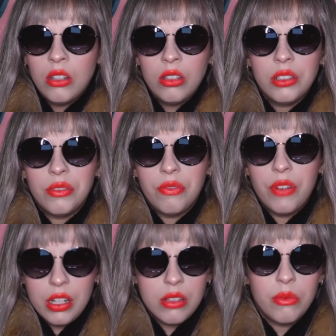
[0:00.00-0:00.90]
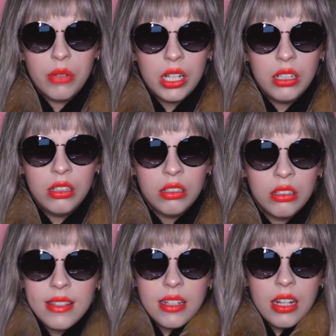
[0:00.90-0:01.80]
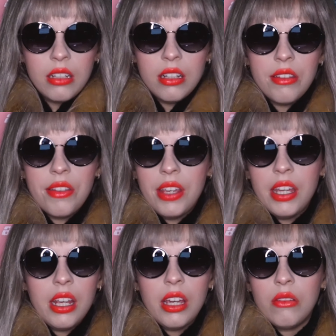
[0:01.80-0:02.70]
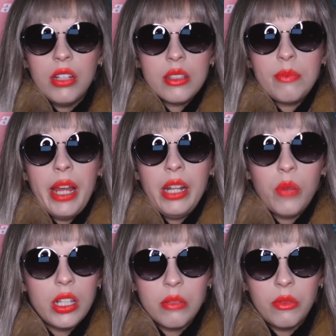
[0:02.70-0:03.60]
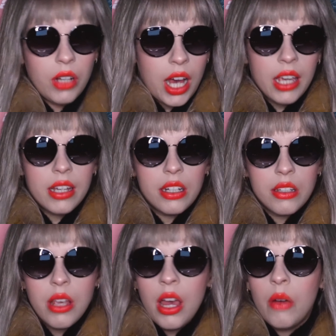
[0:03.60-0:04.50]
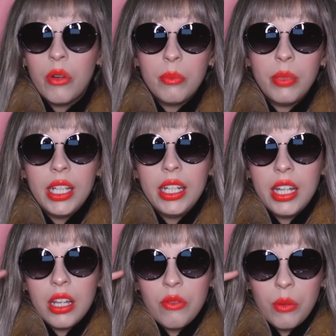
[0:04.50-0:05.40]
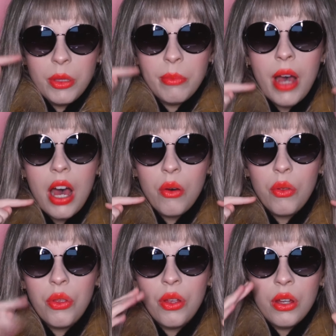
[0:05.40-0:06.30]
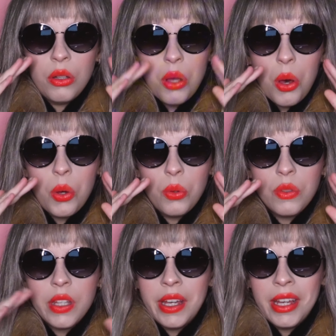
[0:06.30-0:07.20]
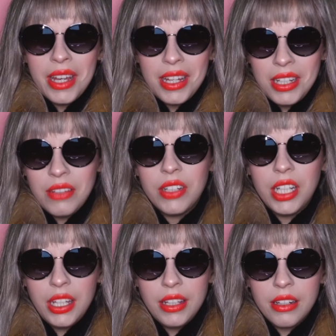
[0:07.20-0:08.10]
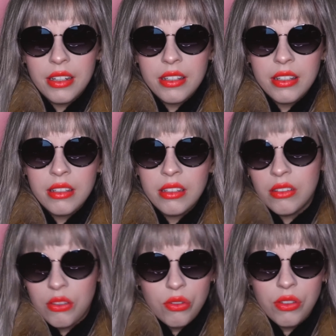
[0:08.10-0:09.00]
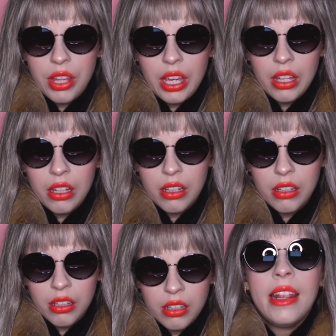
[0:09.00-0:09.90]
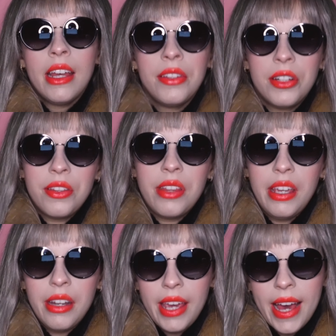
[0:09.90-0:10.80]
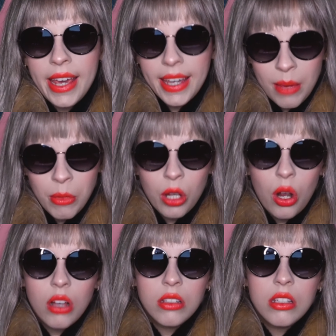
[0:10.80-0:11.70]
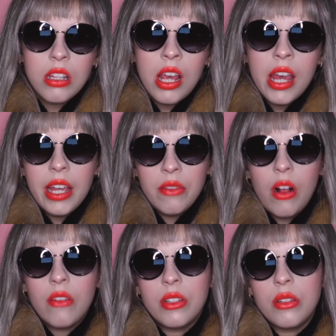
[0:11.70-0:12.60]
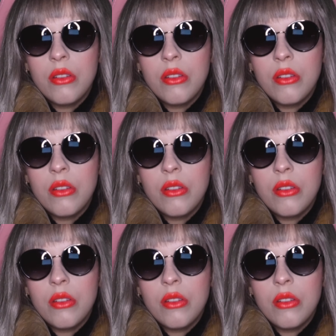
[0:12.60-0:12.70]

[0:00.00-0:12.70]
not the first one. Still, this theory could explain why some of the hikers were bleeding from the mouth, nose, and even ears, don't you think? Another theory I came across involves the